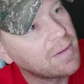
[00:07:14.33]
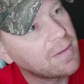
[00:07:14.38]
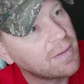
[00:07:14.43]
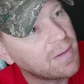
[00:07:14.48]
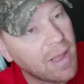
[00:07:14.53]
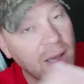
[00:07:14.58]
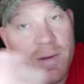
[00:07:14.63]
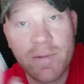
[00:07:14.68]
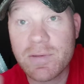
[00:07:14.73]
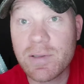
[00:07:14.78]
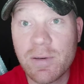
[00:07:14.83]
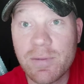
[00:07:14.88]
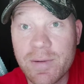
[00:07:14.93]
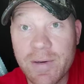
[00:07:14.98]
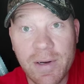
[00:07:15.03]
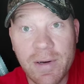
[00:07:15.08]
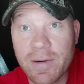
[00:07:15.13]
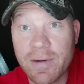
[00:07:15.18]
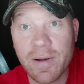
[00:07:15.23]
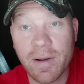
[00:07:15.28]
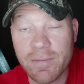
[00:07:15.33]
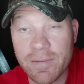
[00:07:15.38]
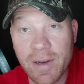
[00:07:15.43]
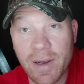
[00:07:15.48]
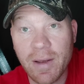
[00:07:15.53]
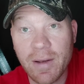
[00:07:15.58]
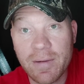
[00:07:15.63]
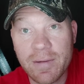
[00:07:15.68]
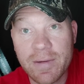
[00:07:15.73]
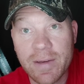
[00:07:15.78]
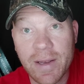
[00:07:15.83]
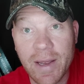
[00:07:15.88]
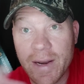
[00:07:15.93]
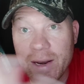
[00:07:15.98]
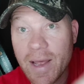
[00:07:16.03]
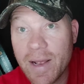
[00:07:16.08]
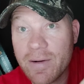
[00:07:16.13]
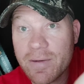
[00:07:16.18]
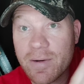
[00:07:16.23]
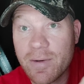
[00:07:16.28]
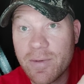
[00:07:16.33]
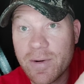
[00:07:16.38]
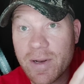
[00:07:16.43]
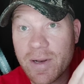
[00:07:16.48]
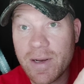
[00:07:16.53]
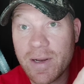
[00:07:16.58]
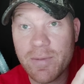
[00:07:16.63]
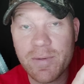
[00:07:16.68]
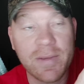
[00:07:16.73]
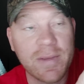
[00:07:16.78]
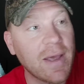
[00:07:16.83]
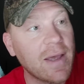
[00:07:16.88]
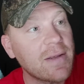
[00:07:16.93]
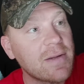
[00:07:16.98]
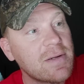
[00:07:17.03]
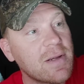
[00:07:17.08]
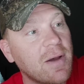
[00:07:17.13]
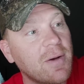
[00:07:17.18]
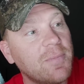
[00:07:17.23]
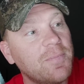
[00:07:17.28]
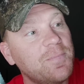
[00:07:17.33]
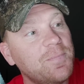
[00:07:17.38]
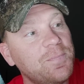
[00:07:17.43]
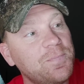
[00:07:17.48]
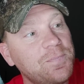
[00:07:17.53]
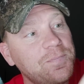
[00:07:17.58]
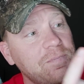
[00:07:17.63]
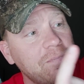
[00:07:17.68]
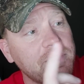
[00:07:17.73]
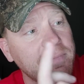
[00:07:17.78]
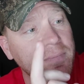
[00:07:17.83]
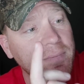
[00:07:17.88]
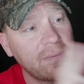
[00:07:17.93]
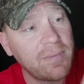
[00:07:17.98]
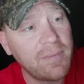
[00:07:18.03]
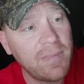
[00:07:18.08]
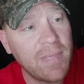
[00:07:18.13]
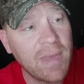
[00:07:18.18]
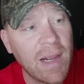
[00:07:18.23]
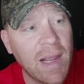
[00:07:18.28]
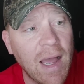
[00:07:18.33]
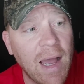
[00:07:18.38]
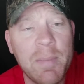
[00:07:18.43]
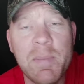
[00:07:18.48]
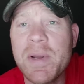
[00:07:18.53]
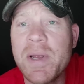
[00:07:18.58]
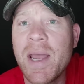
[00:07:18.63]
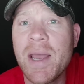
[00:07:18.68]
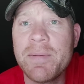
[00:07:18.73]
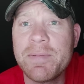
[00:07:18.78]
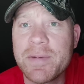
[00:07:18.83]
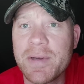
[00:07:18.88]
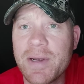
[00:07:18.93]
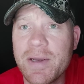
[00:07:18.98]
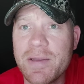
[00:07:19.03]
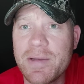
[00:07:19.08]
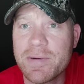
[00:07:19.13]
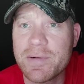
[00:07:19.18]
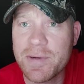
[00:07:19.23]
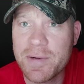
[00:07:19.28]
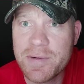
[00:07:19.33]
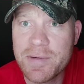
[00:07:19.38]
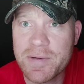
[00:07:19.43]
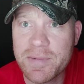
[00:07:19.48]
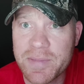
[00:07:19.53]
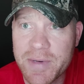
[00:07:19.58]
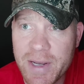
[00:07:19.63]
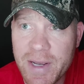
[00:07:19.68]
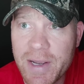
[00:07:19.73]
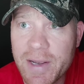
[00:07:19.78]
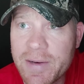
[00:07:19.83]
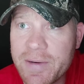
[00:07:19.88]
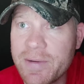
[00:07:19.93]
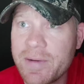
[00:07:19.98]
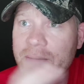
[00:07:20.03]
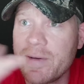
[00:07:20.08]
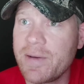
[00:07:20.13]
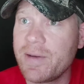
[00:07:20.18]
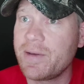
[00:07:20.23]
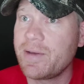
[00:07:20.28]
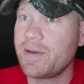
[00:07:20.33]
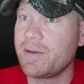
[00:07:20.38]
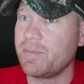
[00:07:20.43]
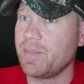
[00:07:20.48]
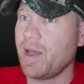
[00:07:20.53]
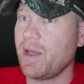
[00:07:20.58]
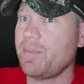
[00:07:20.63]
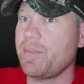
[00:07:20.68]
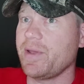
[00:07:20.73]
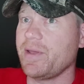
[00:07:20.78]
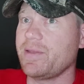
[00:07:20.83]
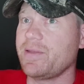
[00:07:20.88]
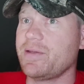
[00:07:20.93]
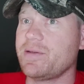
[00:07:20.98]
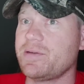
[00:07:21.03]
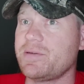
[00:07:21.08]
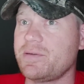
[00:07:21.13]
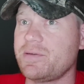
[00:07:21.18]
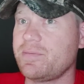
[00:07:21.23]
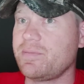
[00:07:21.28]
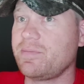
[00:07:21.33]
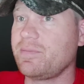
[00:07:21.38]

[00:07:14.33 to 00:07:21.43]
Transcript: But that was over a year ago now, and I don't know what I did with that. So I'm going to have to either do some digging. Might be in this